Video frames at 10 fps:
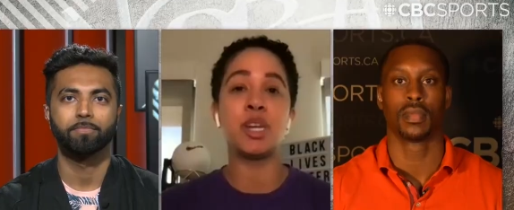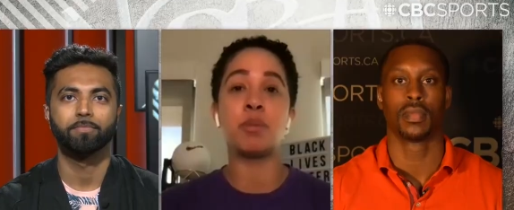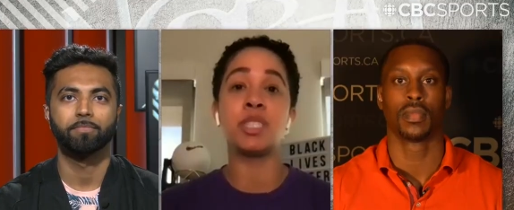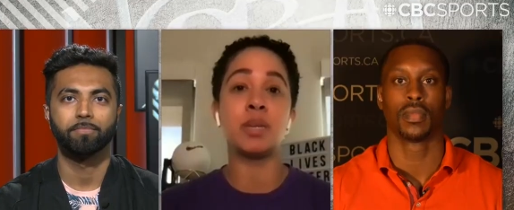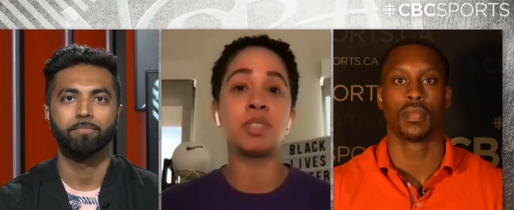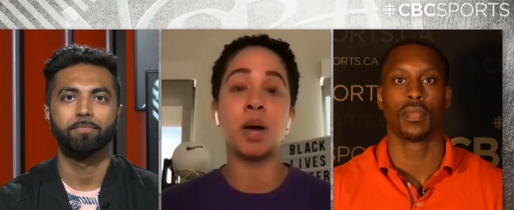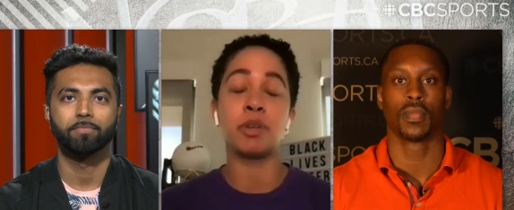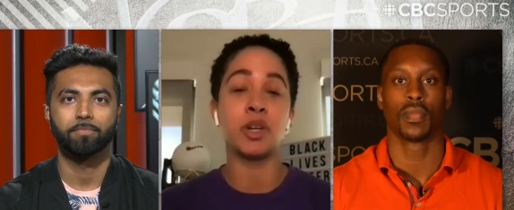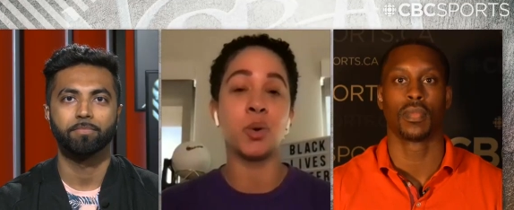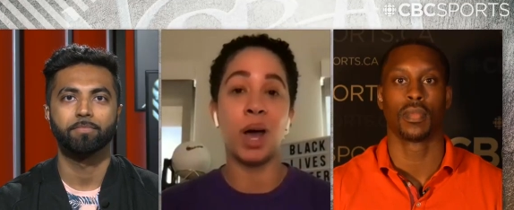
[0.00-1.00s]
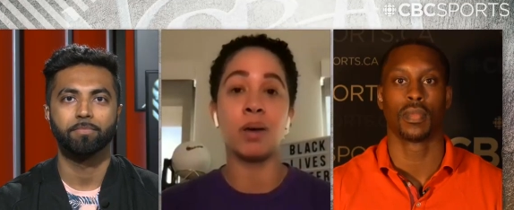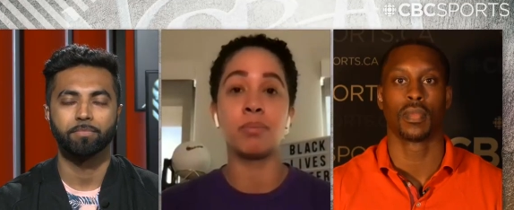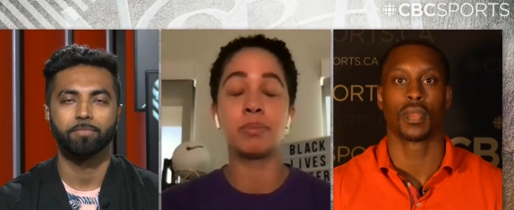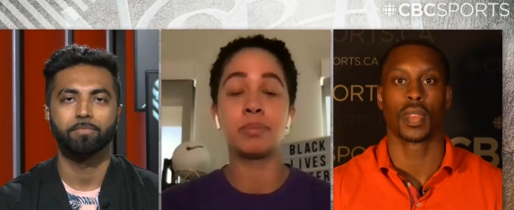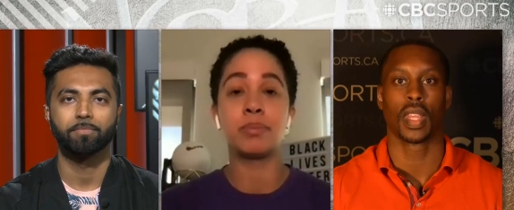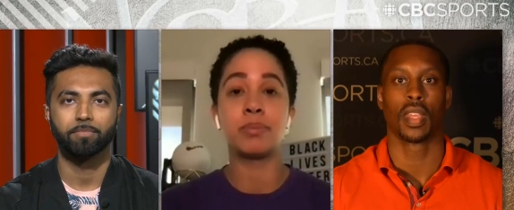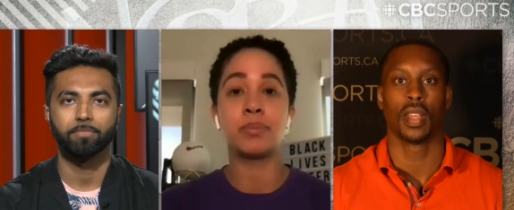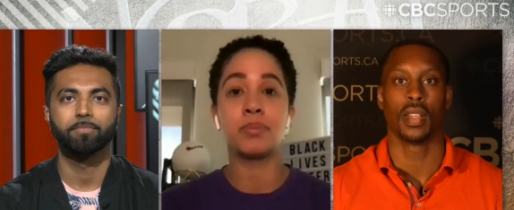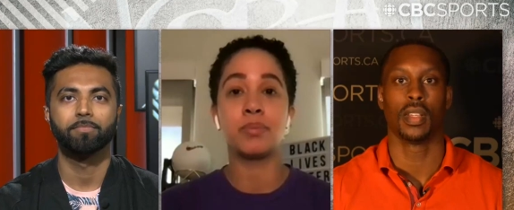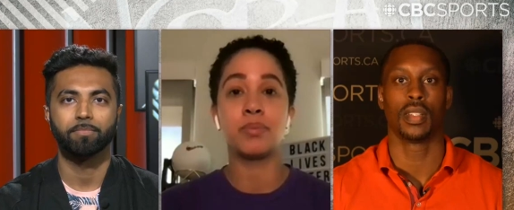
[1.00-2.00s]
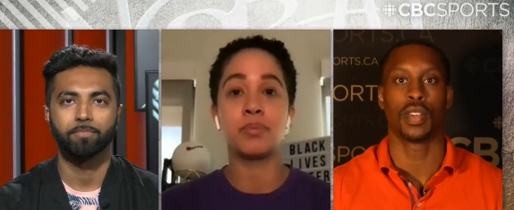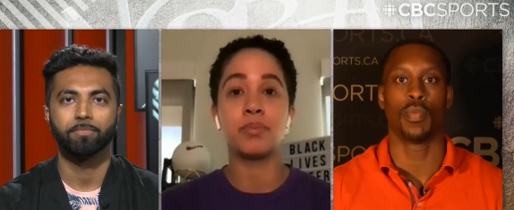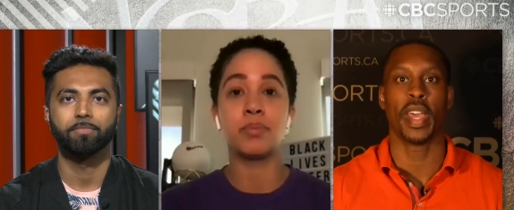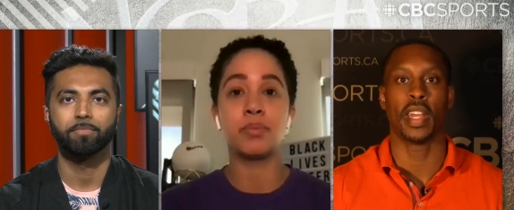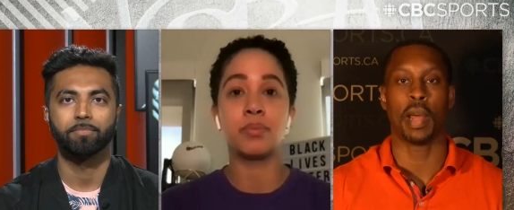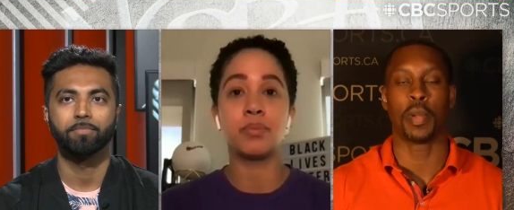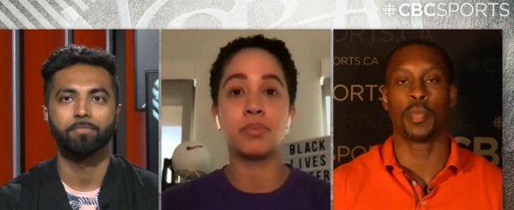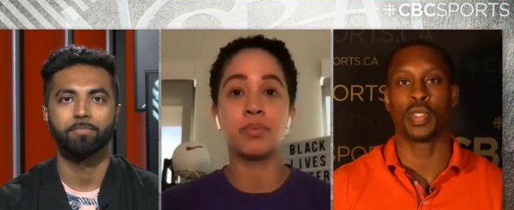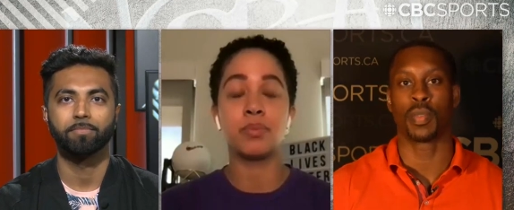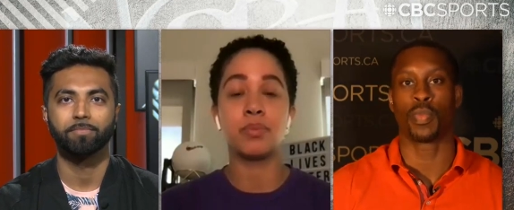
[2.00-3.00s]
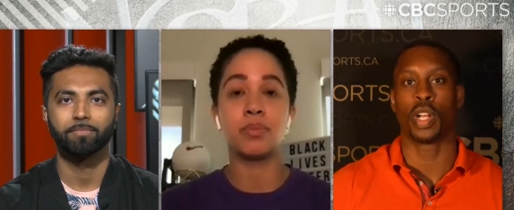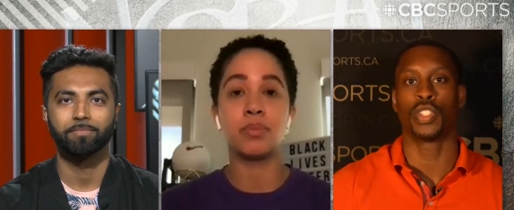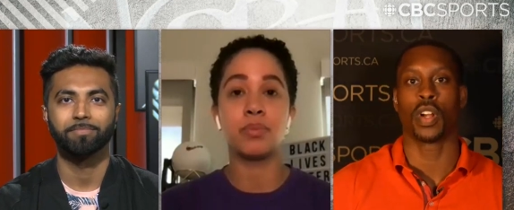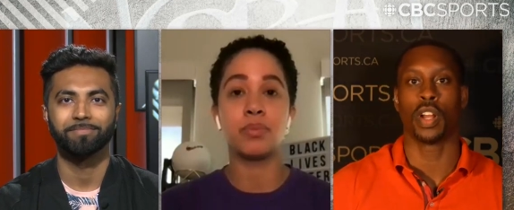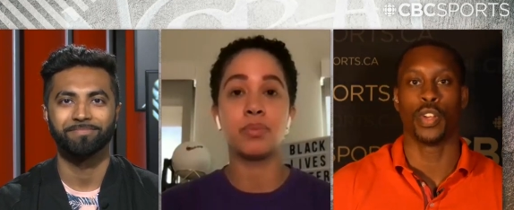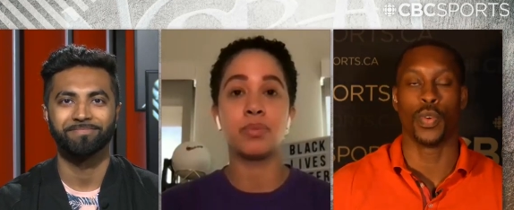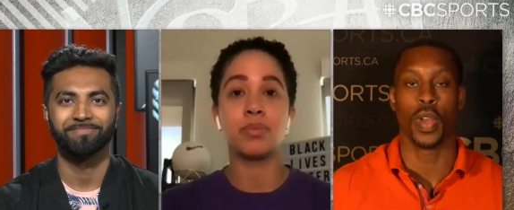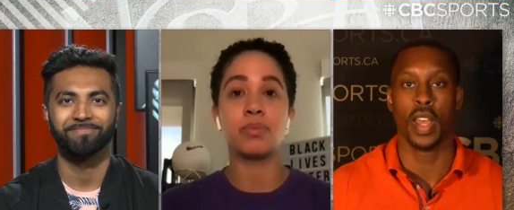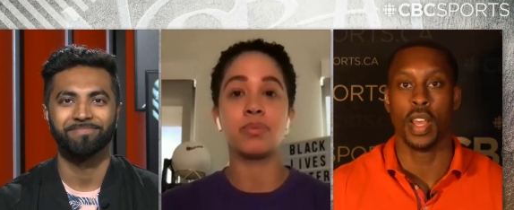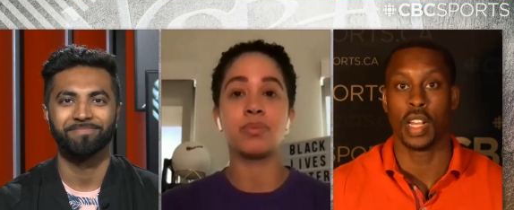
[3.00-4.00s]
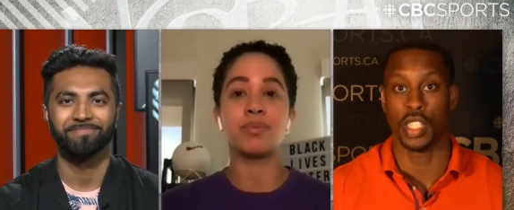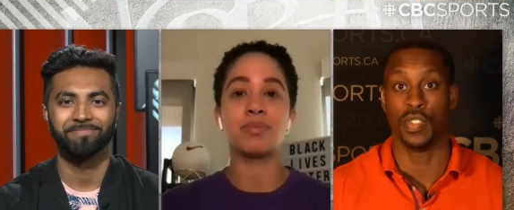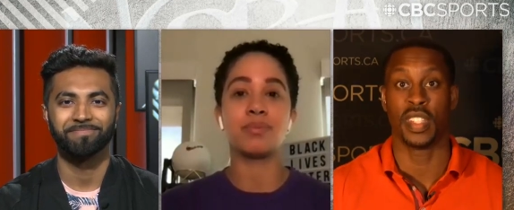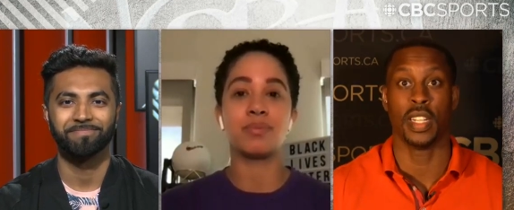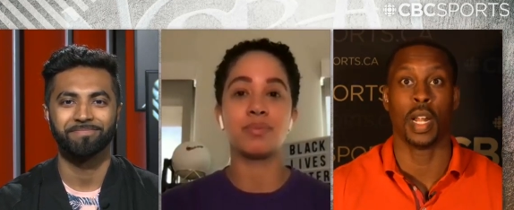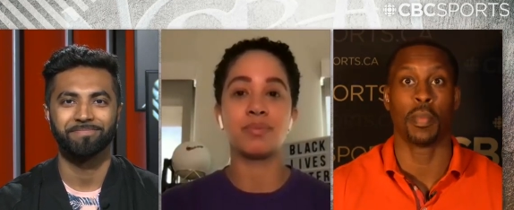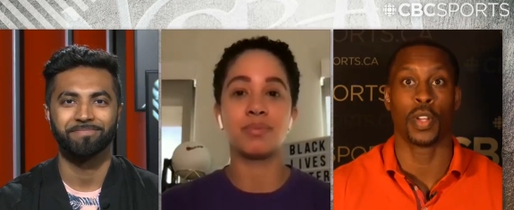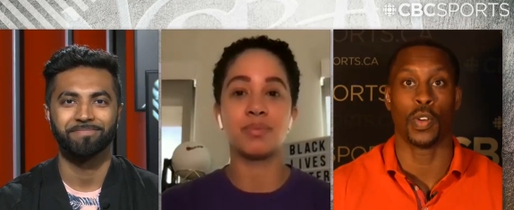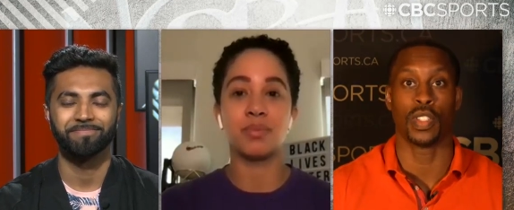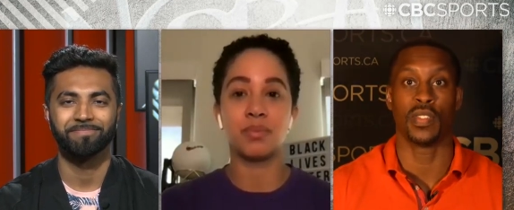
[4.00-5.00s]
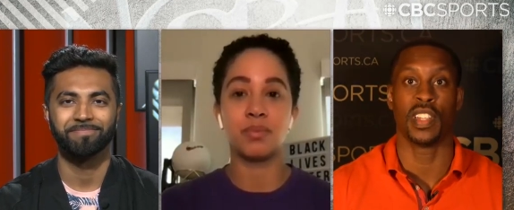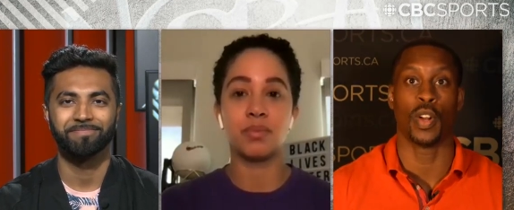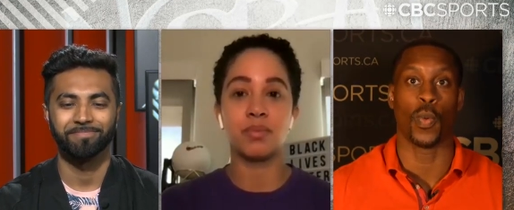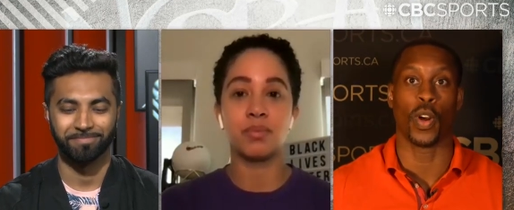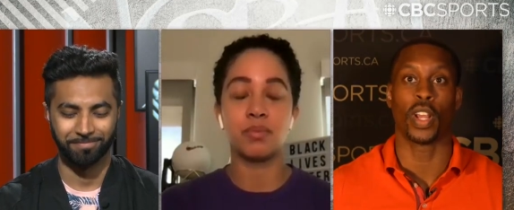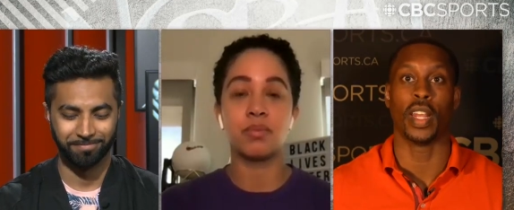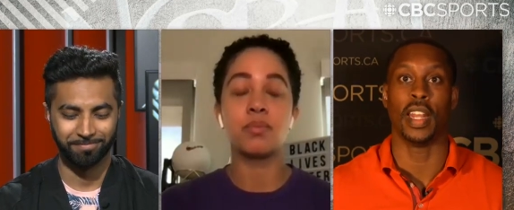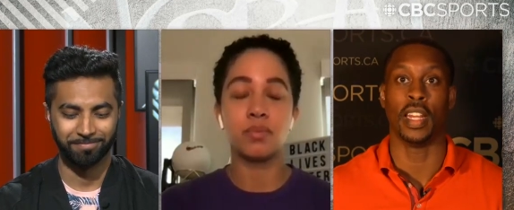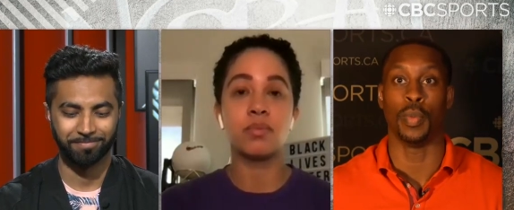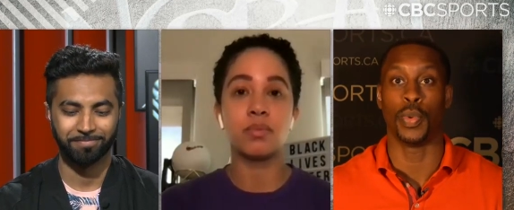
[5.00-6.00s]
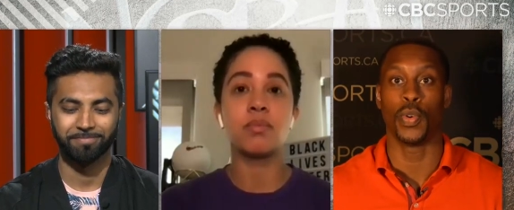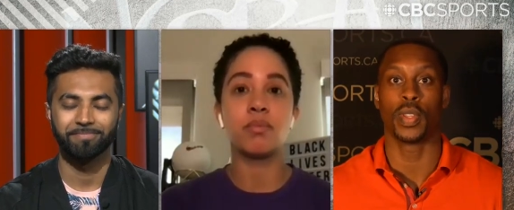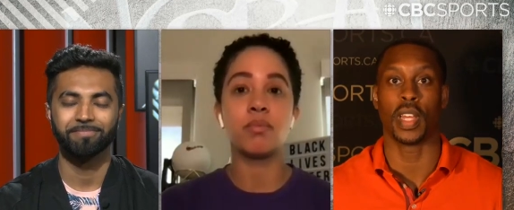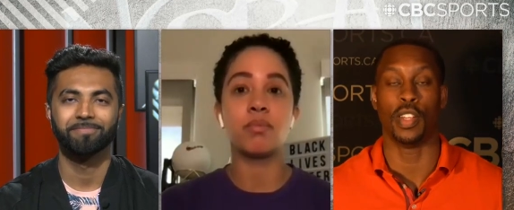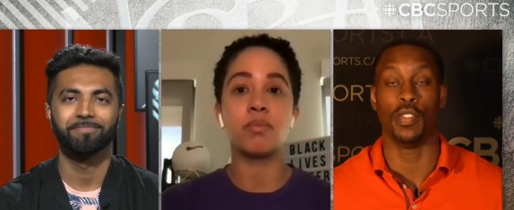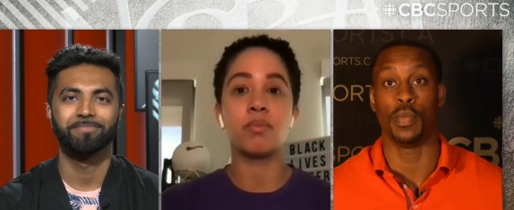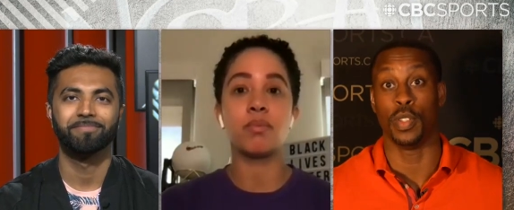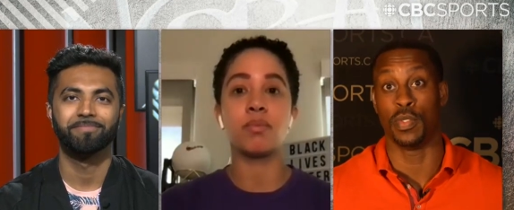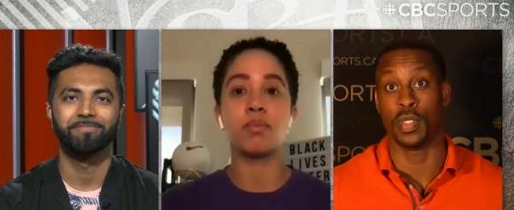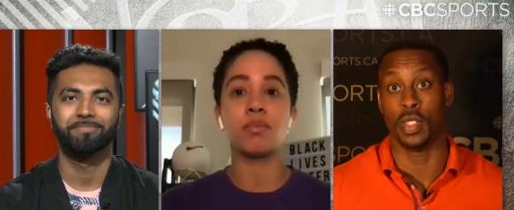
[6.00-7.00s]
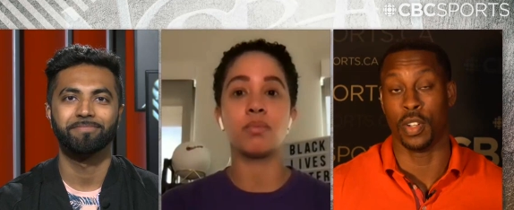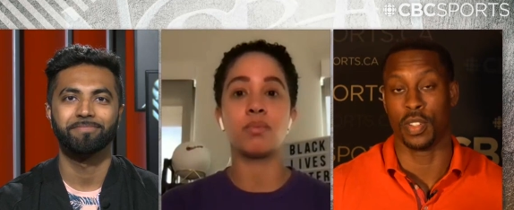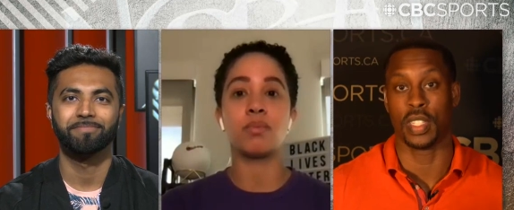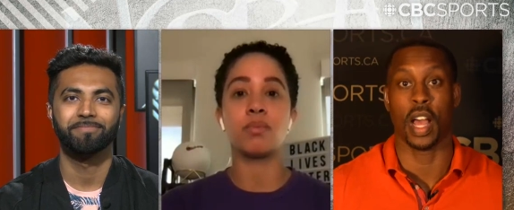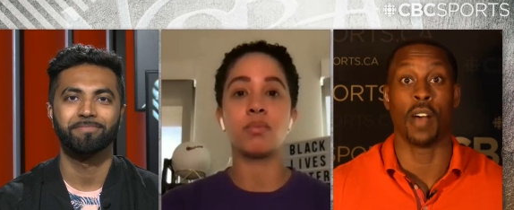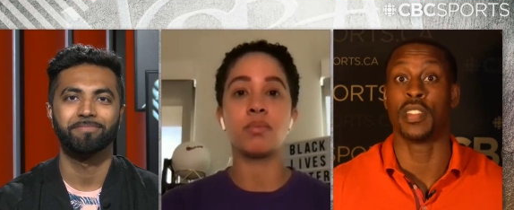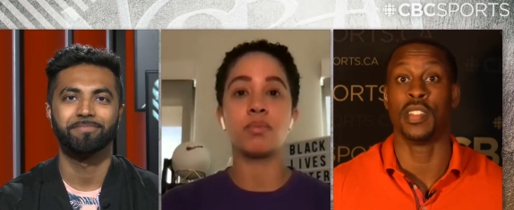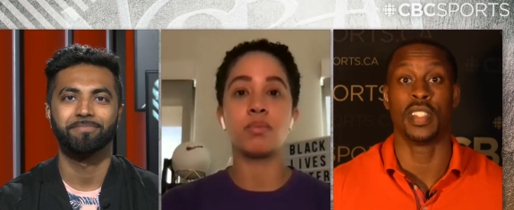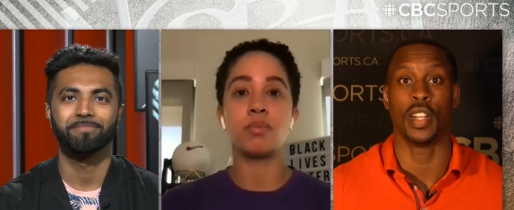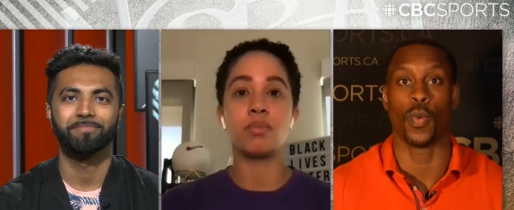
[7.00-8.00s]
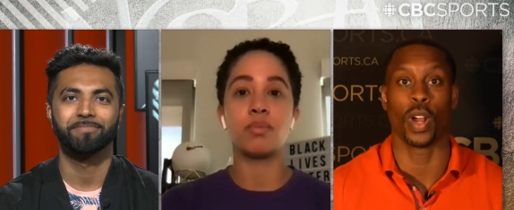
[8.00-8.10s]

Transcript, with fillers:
Speaker 1: to be double teams coming your way.
Speaker 2: So, Meghan, I'm going to put some pressure on you because you've seen it up close. You've seen her working in the booth, and you've, you've you know obviously you've seen